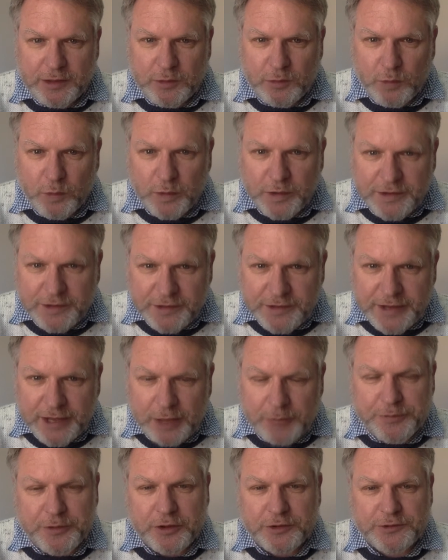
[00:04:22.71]
We did help
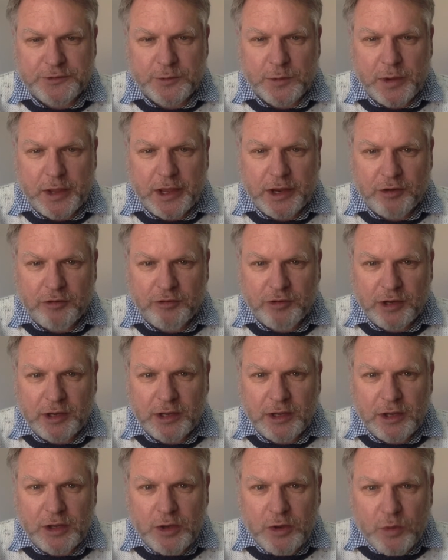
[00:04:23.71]
those who were hungry.
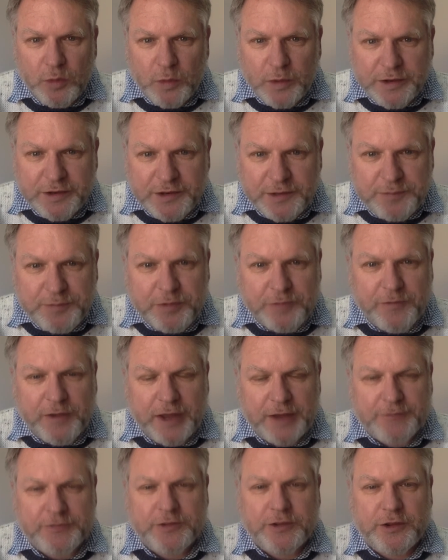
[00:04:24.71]
We did provide
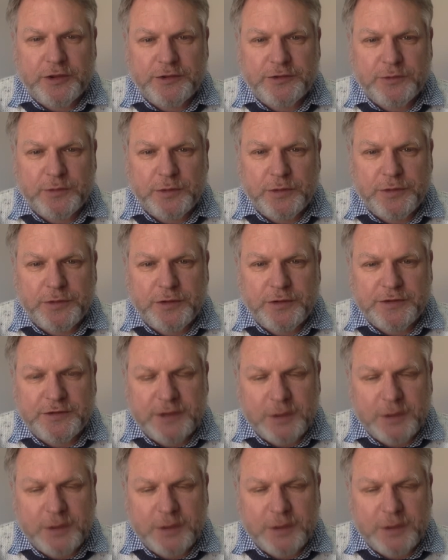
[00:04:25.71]
for those who were thirsty.